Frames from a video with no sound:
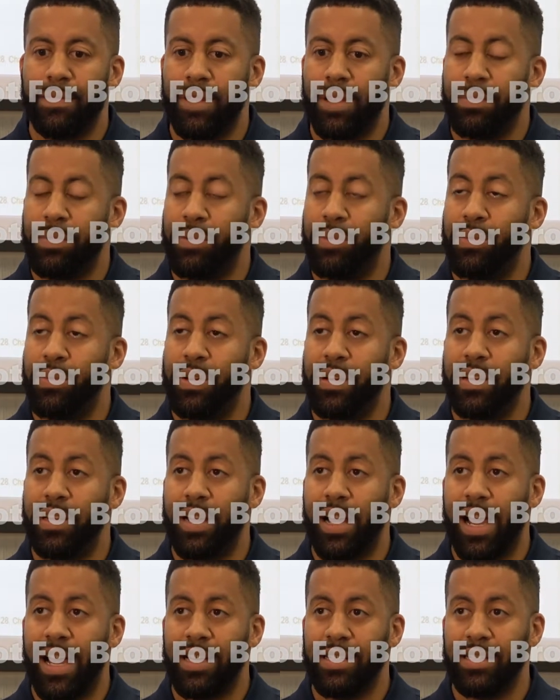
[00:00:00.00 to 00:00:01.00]
number
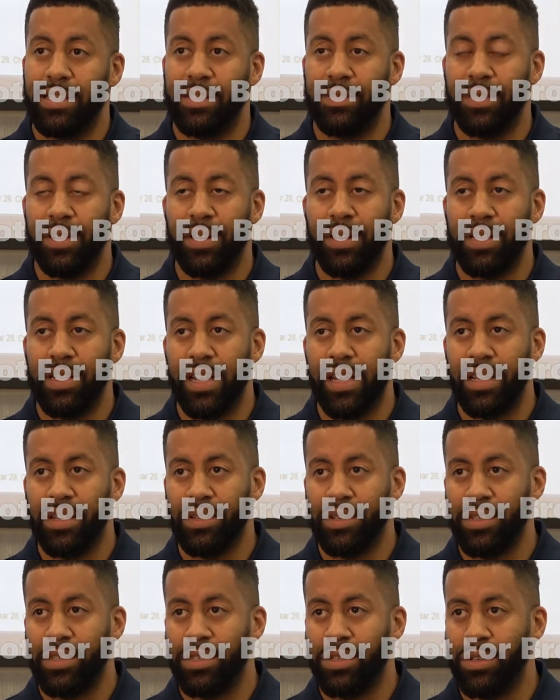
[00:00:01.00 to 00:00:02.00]
one, ice is very
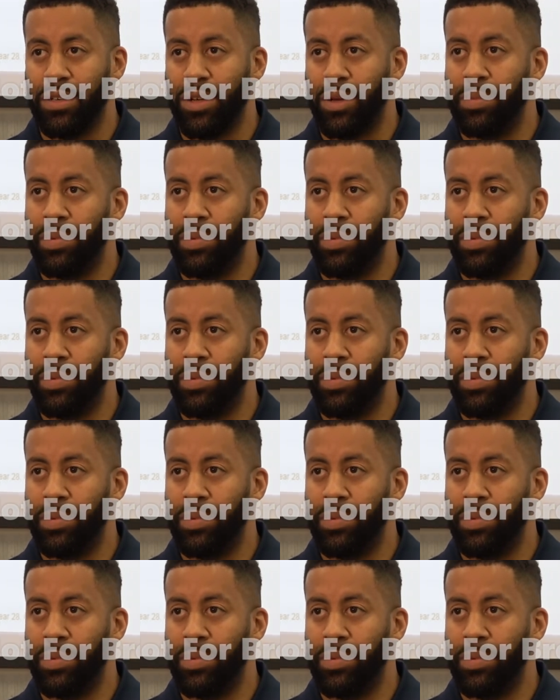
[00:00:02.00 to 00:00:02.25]
dangerous.